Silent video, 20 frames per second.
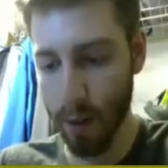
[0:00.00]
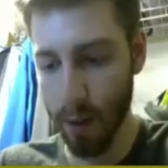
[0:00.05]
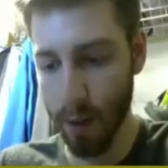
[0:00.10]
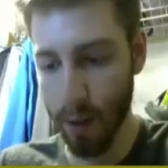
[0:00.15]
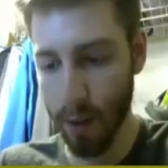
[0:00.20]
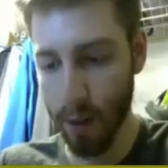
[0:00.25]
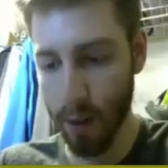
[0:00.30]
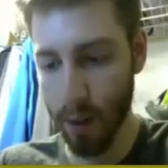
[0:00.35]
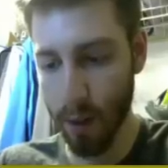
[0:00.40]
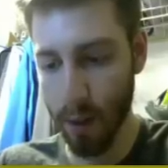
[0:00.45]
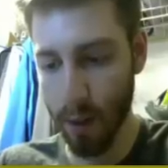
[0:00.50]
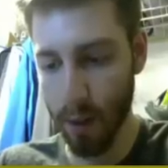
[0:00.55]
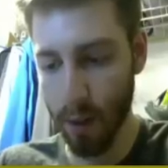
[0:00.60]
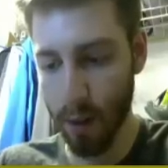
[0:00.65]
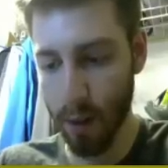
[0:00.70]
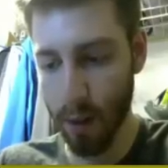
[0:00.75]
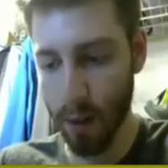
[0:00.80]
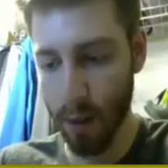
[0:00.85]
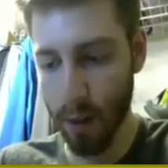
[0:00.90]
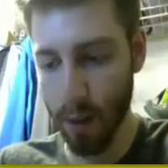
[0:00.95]

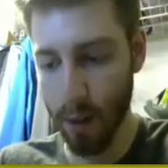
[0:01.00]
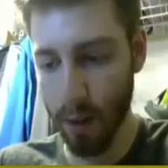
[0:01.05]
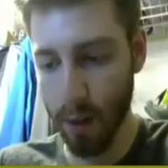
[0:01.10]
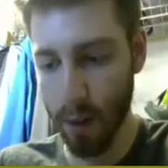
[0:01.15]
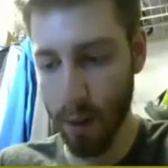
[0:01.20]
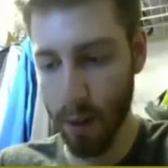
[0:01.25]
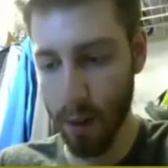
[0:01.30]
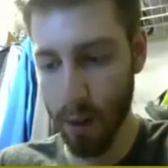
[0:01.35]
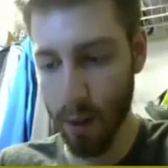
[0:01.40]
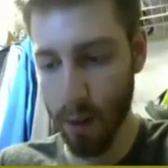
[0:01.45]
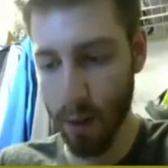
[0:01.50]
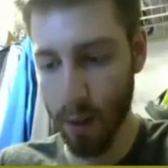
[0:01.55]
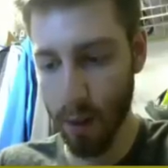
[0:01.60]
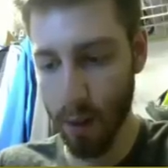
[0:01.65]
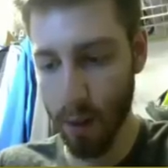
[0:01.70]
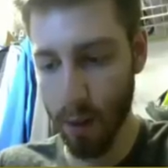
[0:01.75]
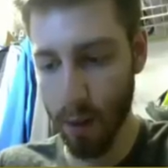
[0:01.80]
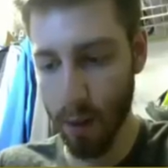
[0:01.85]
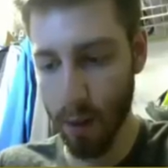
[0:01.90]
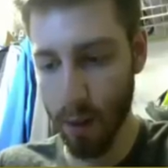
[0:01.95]

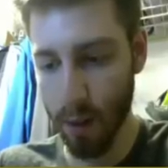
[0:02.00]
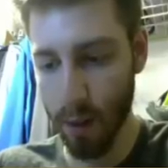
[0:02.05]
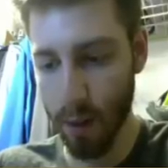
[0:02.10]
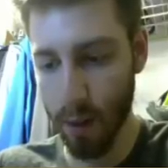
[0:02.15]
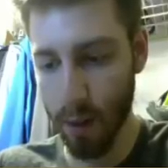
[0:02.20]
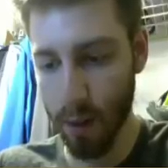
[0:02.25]
(no one is talking)